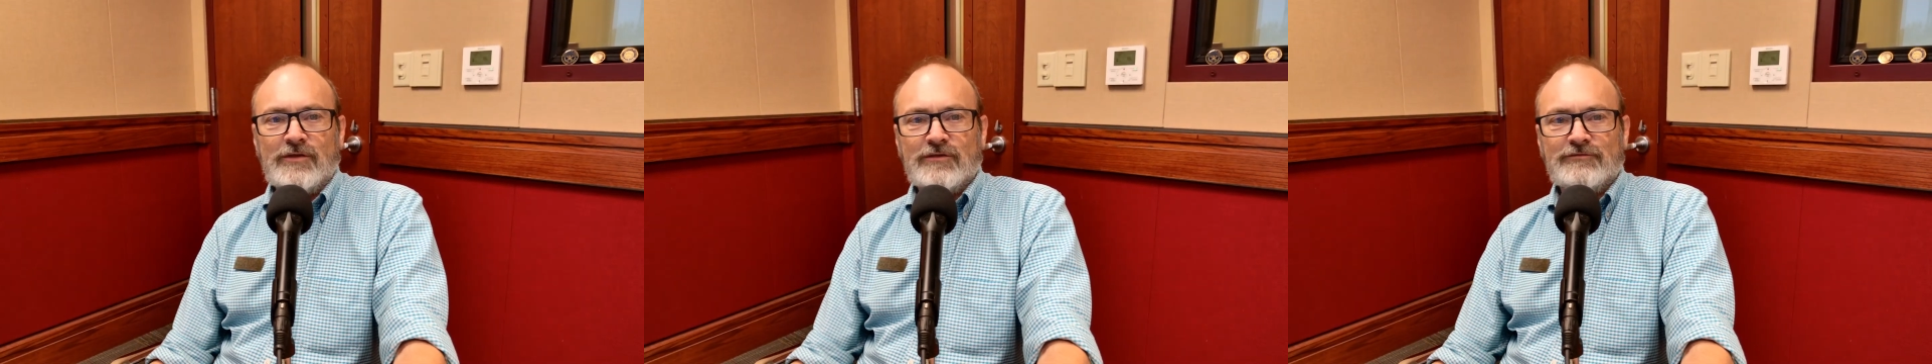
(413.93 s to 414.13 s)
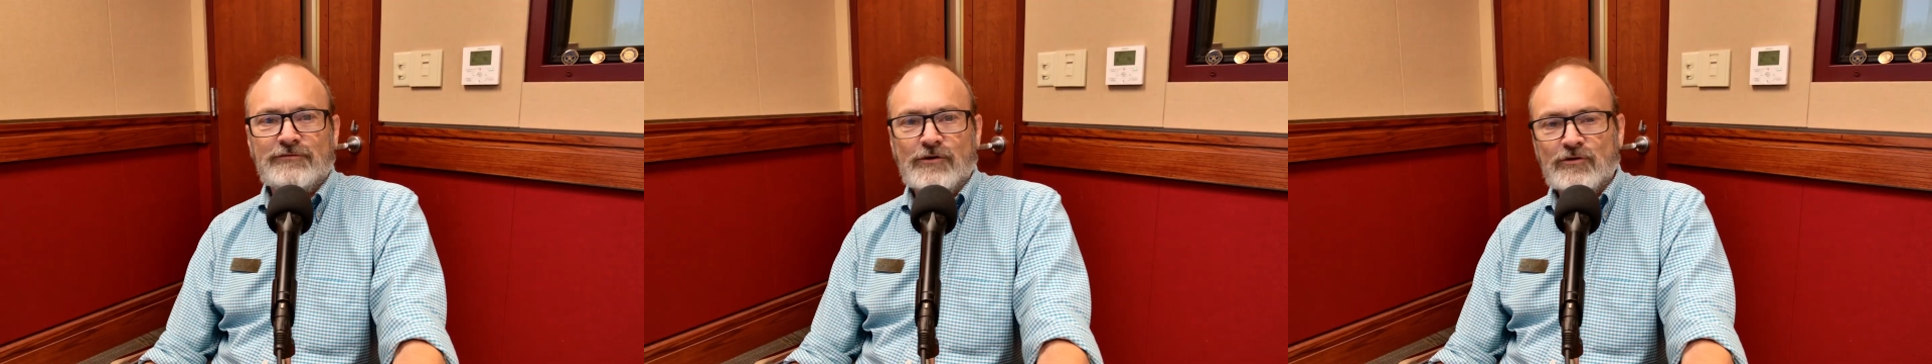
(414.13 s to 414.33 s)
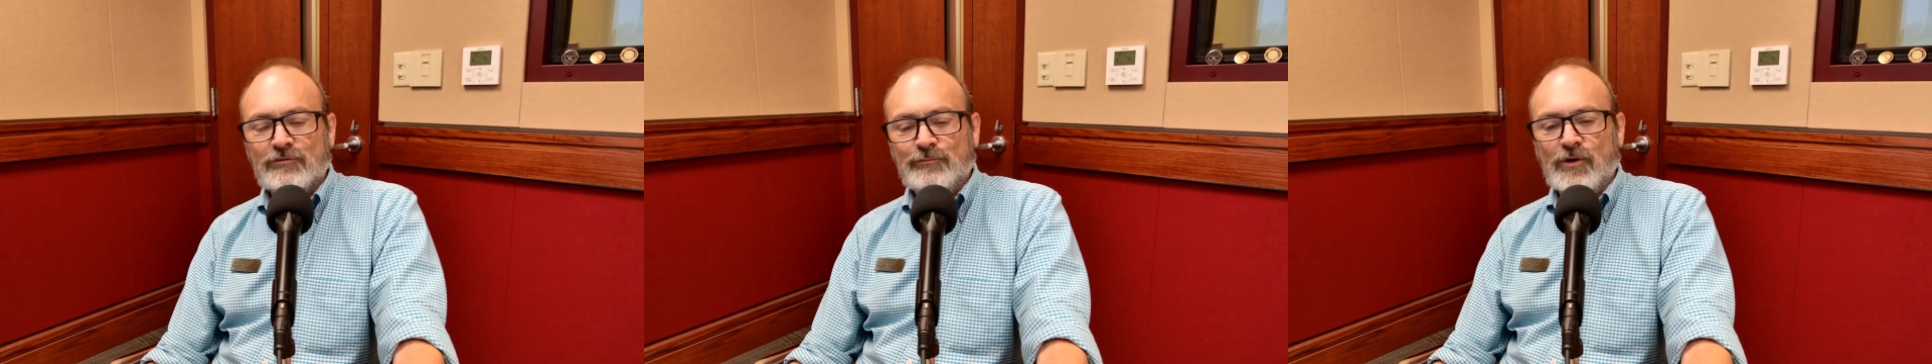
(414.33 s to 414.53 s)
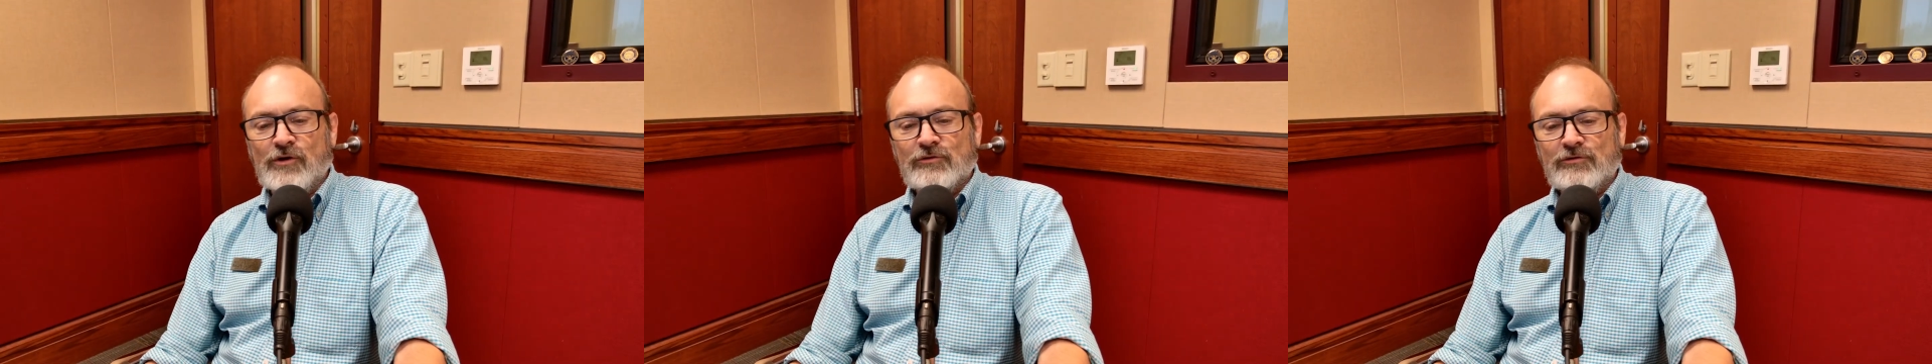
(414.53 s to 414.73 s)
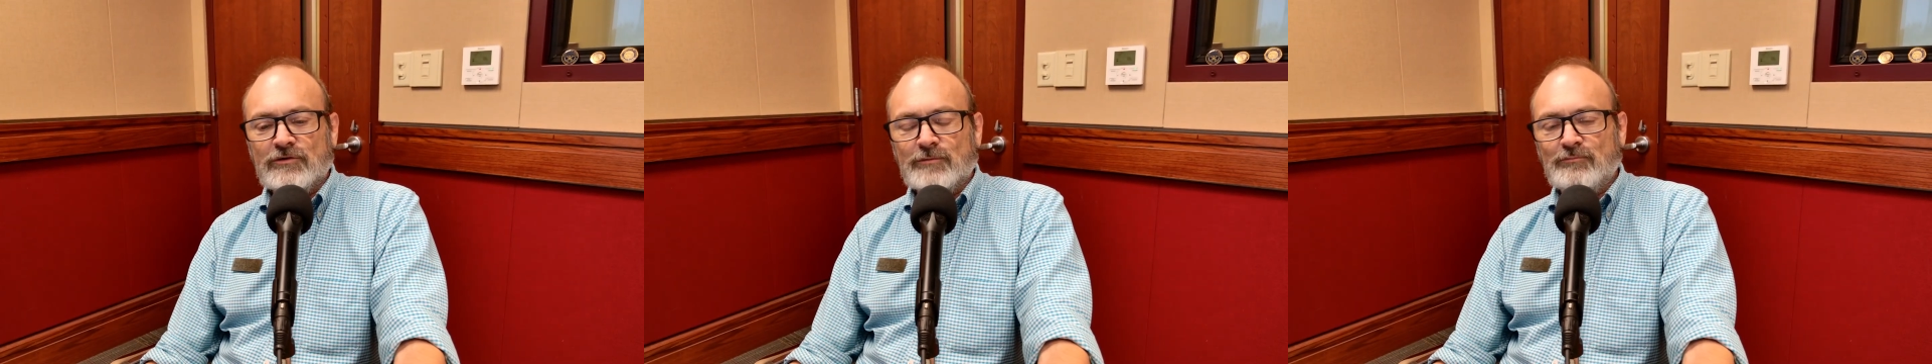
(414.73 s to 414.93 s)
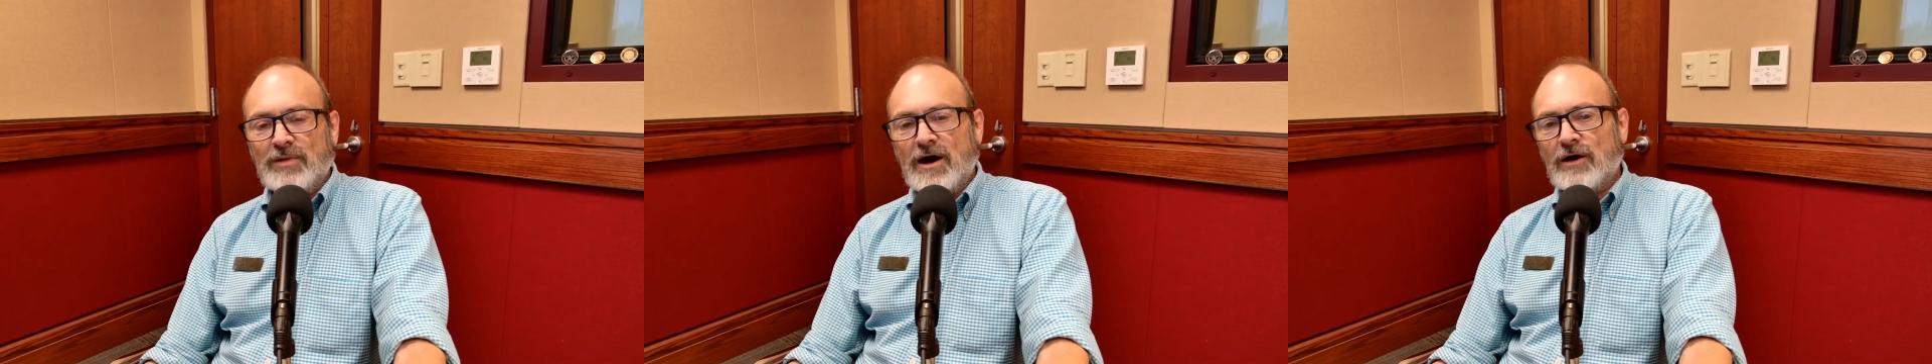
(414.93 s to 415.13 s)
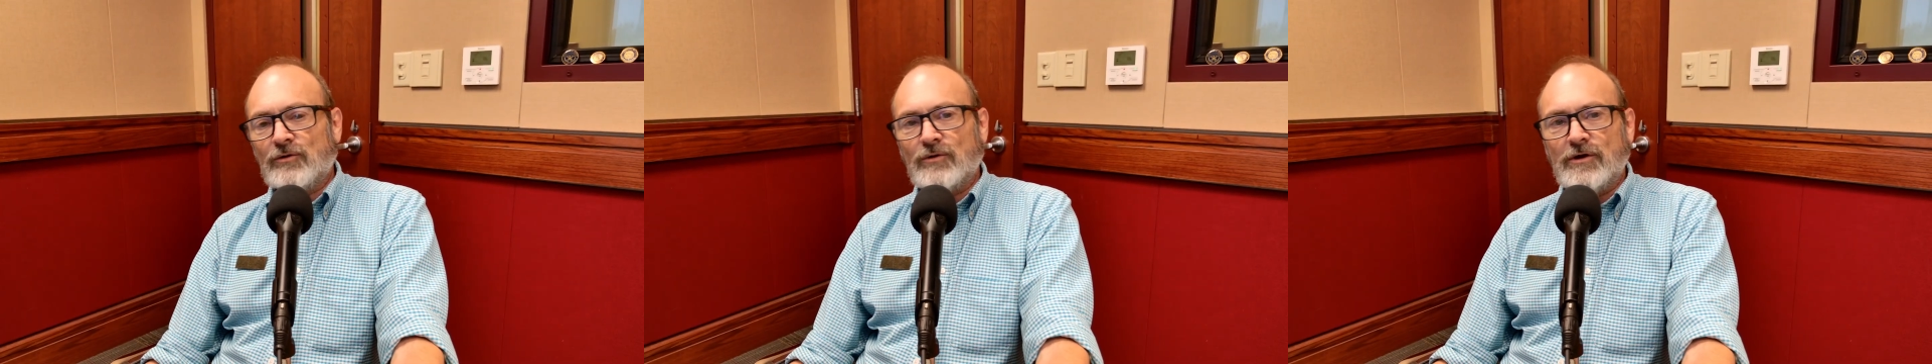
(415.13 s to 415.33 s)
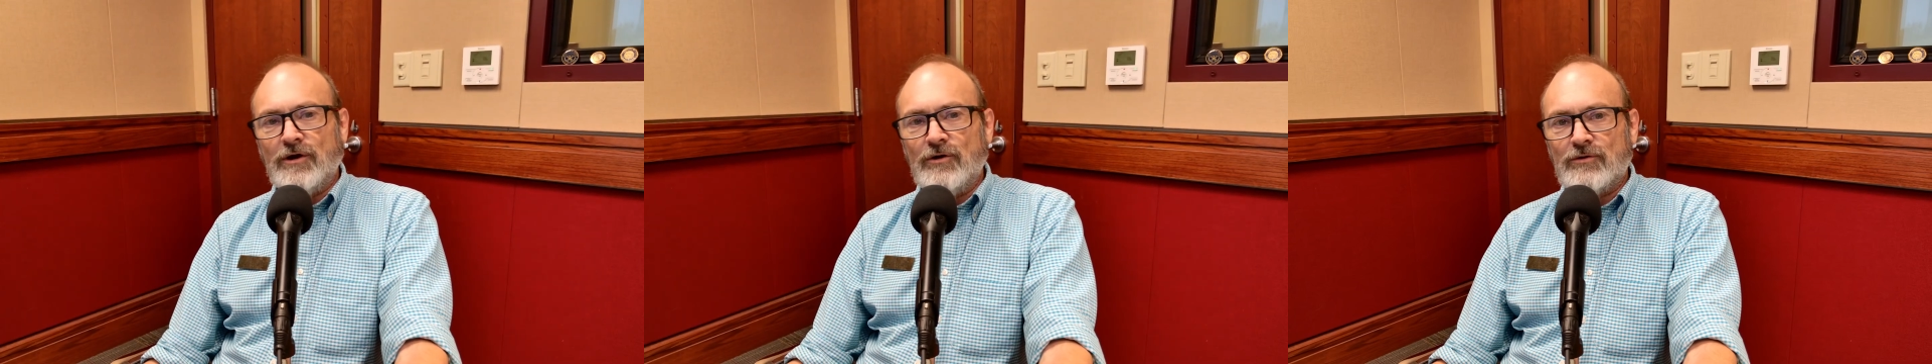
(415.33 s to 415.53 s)
the first person to
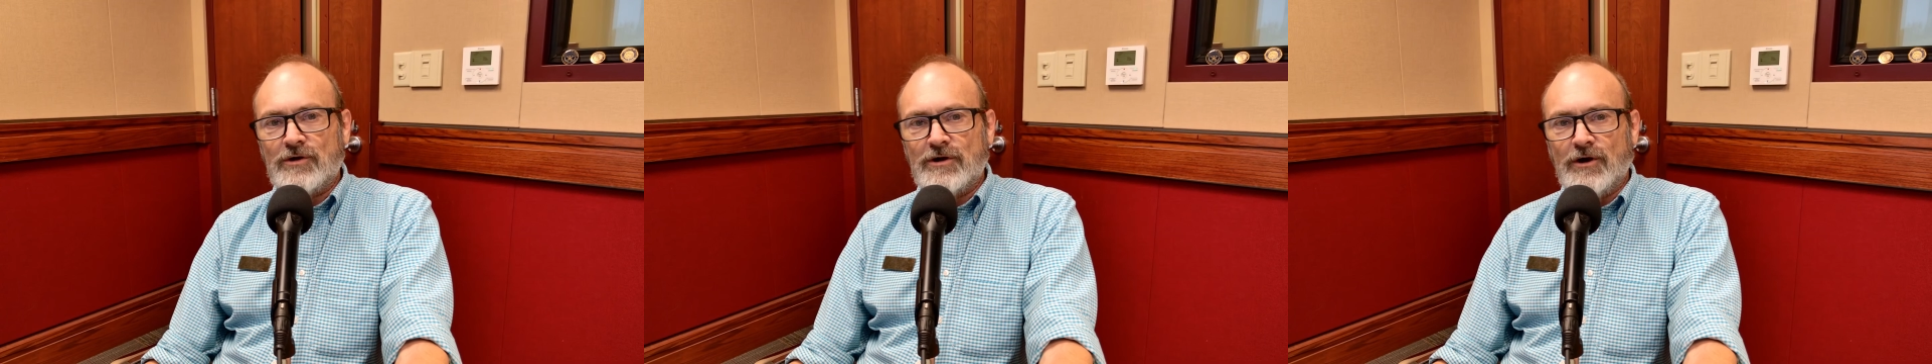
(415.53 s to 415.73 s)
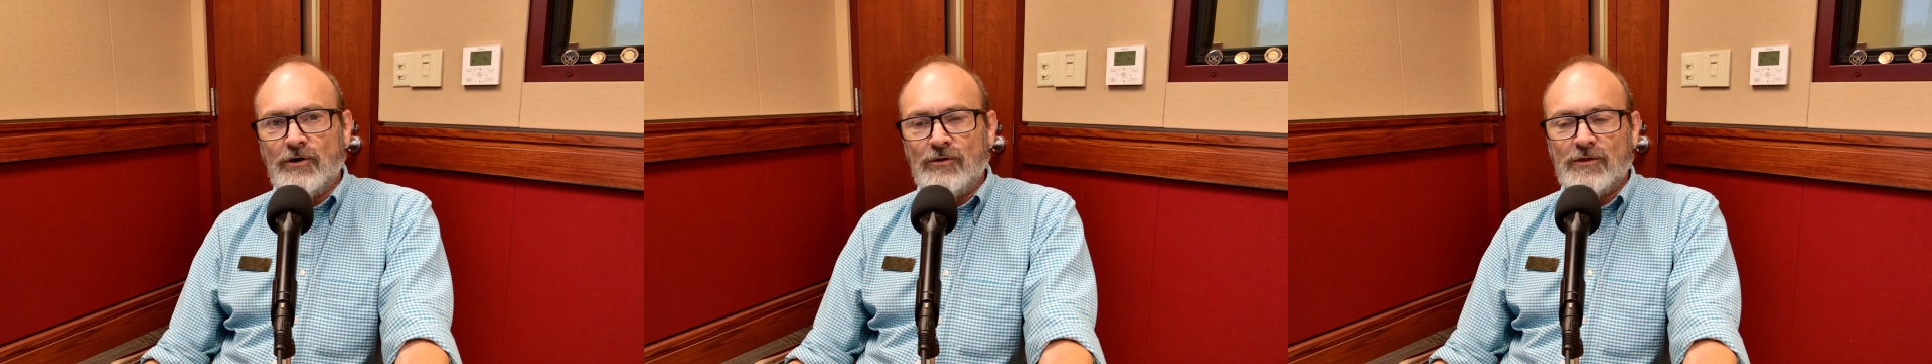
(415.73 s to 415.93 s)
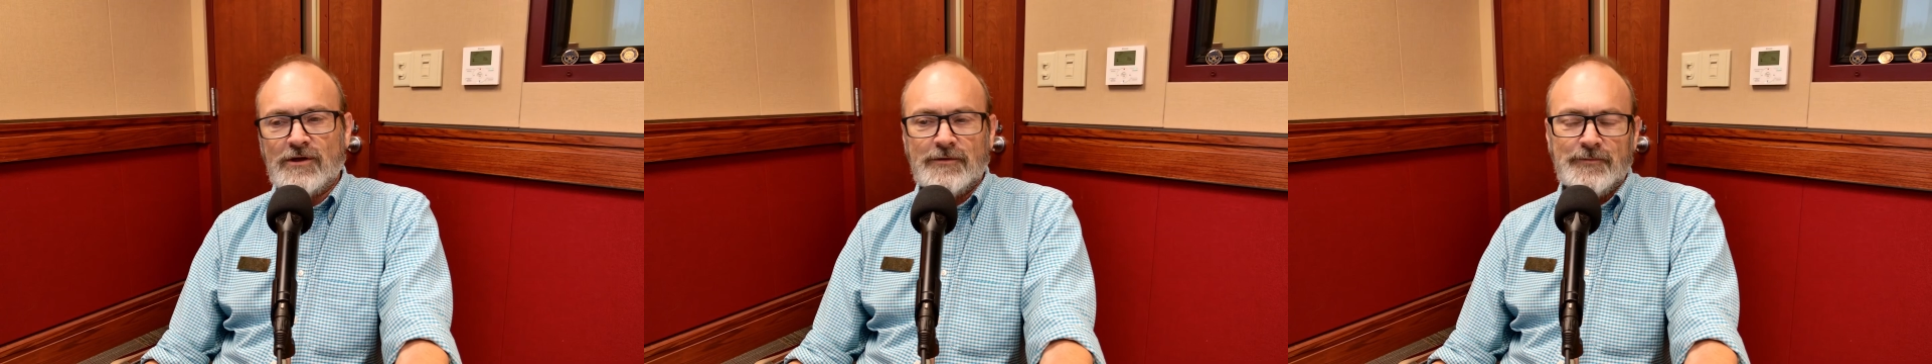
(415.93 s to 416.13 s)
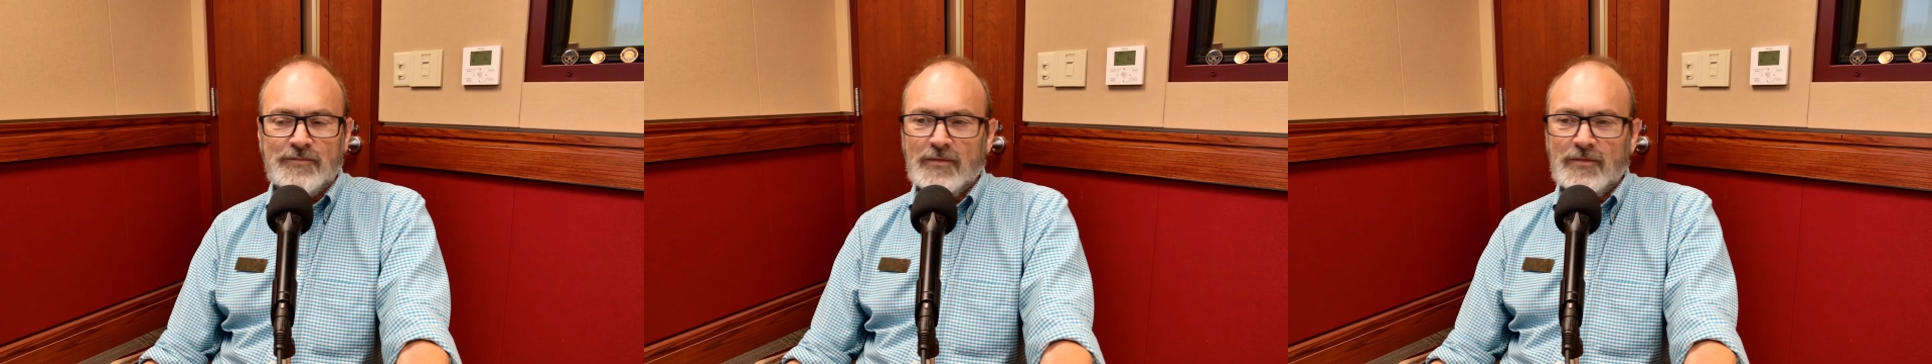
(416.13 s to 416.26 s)
bottle Coca-Cola.